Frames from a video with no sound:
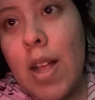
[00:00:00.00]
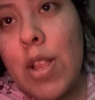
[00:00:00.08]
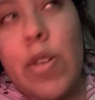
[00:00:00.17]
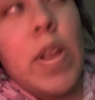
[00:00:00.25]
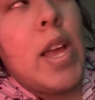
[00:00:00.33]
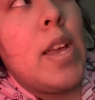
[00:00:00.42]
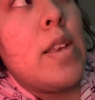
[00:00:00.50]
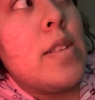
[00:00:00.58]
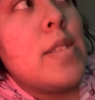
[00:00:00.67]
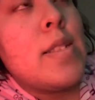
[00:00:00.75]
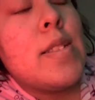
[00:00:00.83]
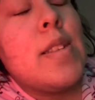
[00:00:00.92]
Hello
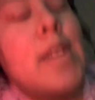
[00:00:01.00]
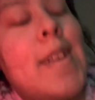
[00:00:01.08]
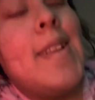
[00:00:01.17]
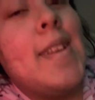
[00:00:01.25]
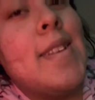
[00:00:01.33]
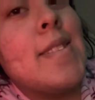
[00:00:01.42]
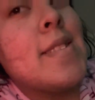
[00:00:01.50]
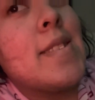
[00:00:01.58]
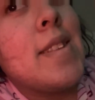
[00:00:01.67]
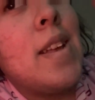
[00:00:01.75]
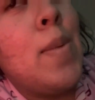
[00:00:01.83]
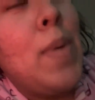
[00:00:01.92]
guys, it
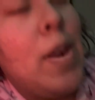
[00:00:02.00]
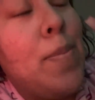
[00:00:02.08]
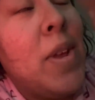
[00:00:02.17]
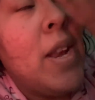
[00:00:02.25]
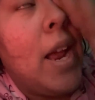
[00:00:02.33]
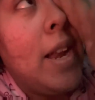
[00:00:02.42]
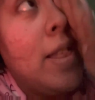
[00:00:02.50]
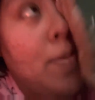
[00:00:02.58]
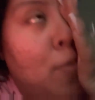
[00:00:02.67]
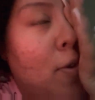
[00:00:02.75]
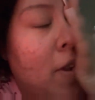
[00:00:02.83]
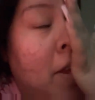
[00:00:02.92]
is about to be 9 in the
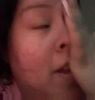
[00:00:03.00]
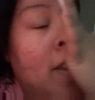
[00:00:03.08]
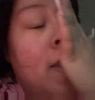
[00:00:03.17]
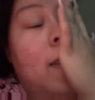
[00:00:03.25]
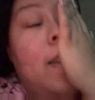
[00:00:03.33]
morning.